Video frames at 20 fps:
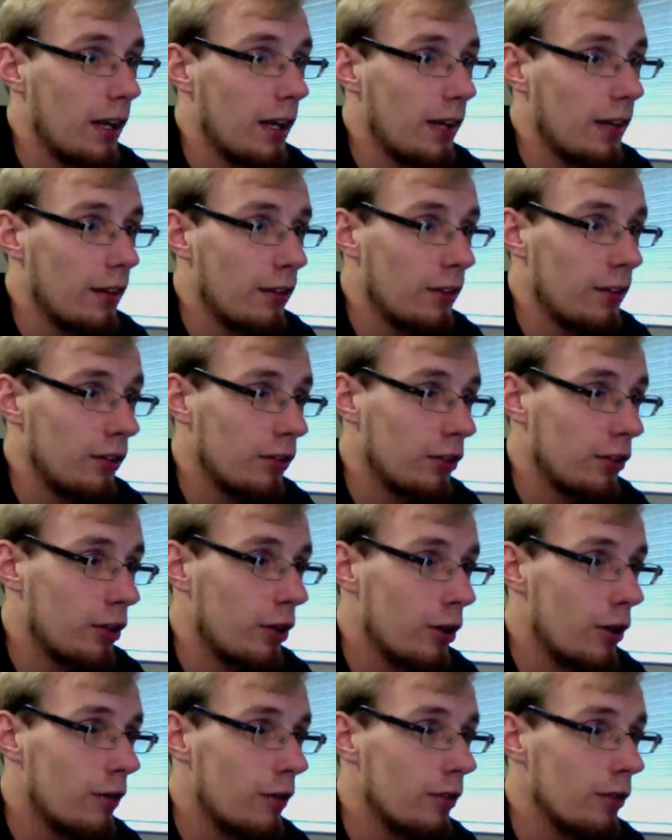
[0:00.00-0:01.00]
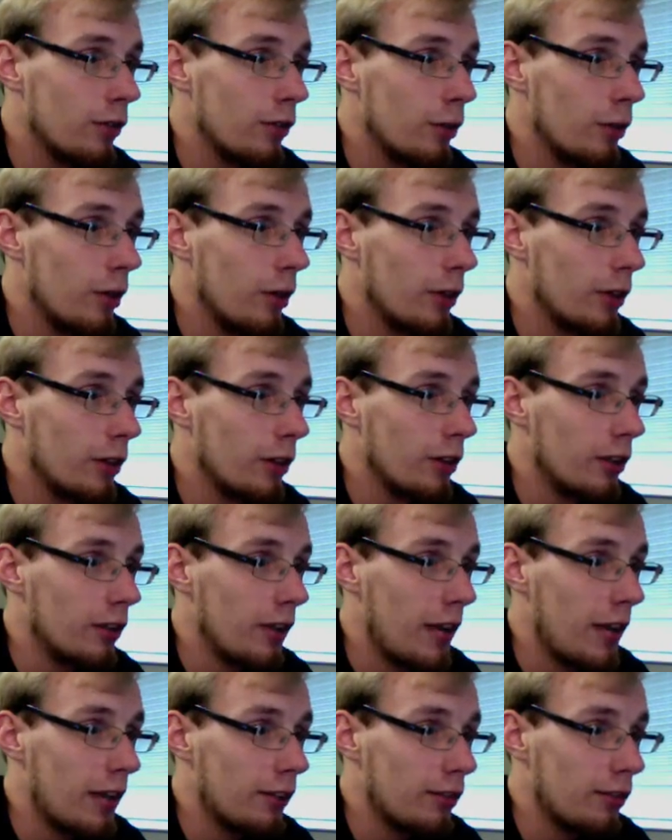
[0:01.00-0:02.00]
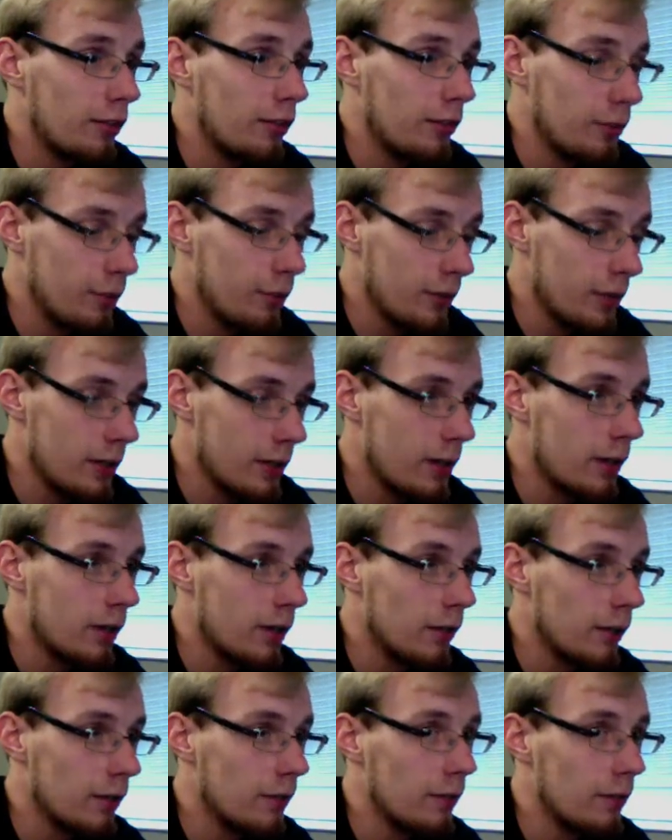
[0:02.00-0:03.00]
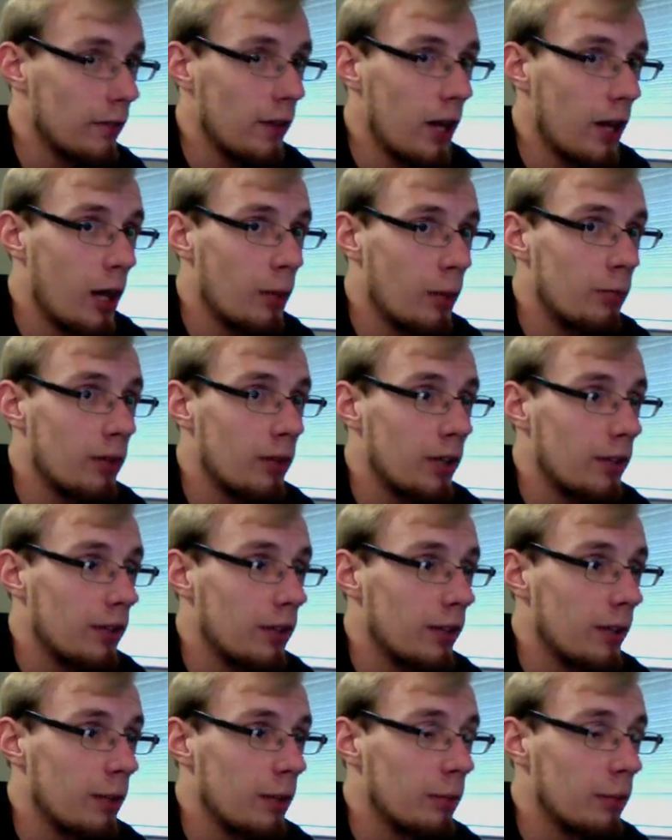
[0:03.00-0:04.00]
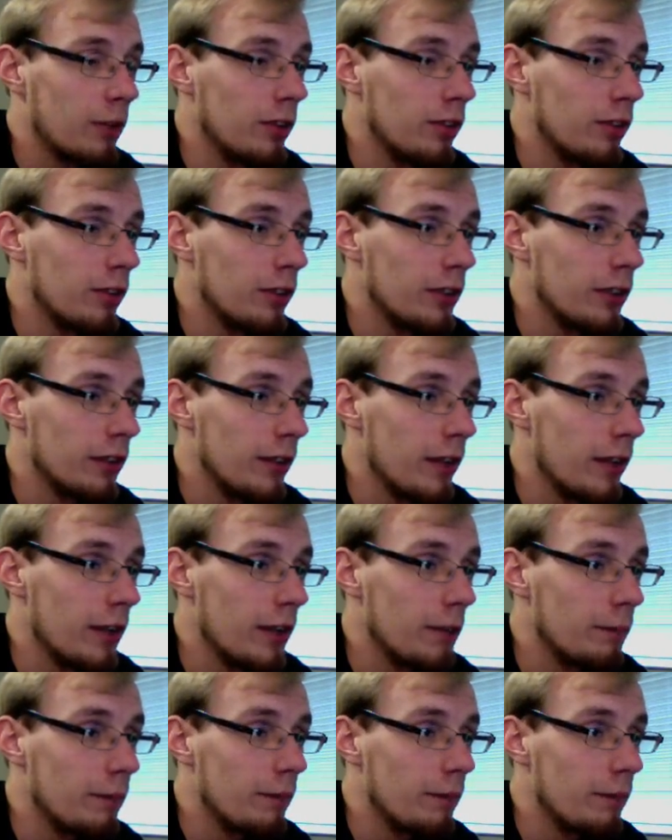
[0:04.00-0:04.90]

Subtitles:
this curve is no longer attached to the object, and then I'm going to delete that.